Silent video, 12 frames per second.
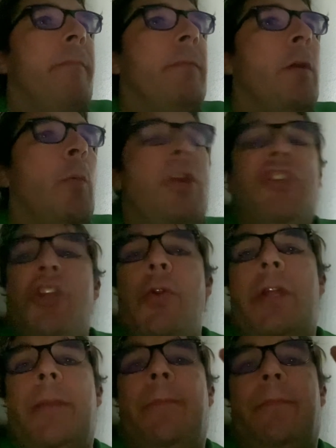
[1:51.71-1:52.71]
We shoot
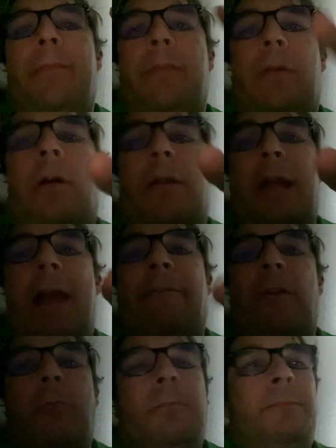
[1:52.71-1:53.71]
it on an
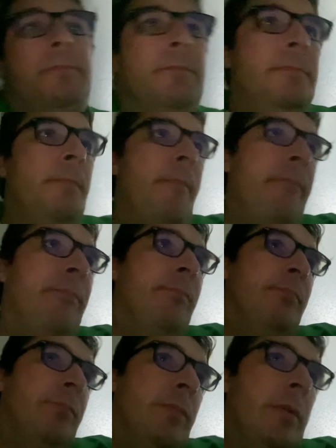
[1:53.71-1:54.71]
iPhone,
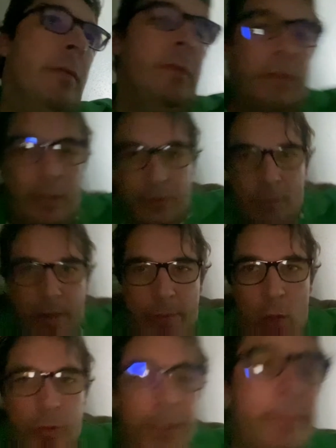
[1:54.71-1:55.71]
the one I'm
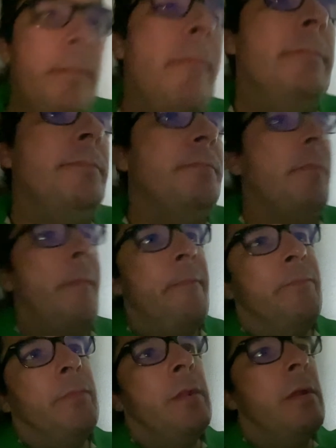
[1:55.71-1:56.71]

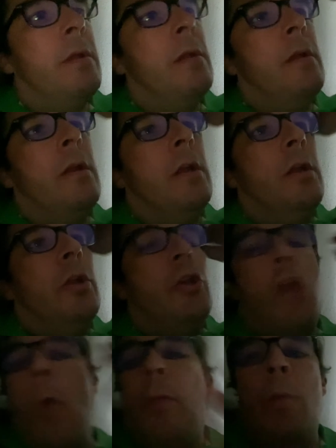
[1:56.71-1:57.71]
holding.
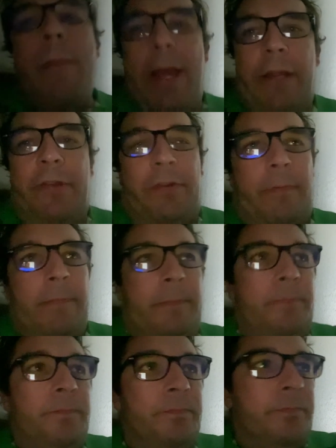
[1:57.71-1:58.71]
No boom mics.
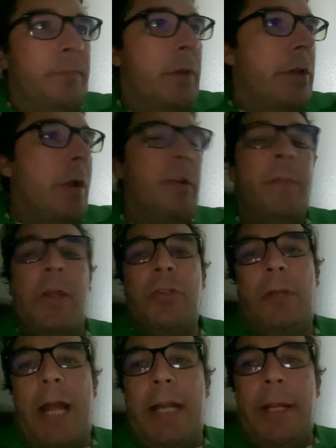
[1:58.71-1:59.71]
No
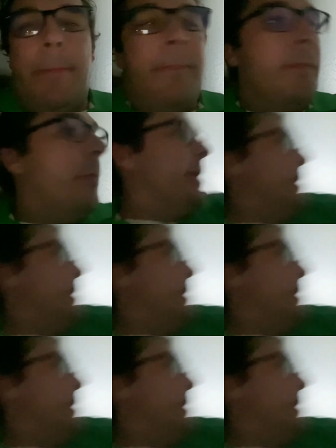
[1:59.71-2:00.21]
special lighting. We can